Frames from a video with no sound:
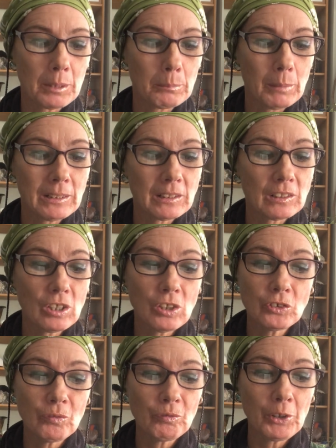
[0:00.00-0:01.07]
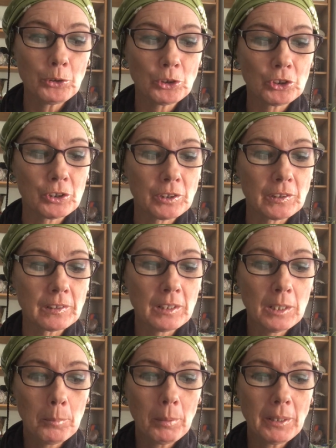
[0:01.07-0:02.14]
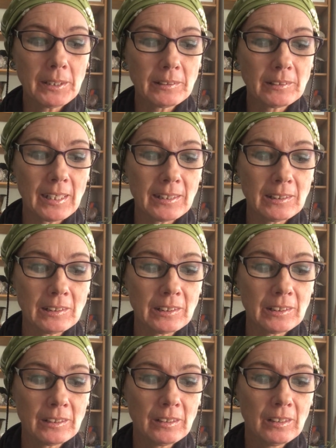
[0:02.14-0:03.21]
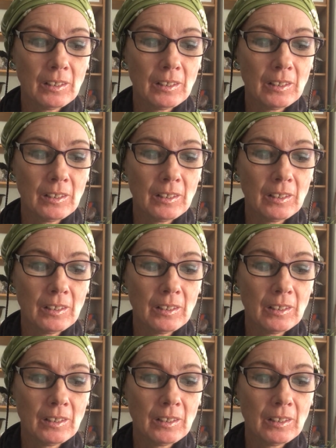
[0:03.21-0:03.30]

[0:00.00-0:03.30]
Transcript: commenced our devotions by attending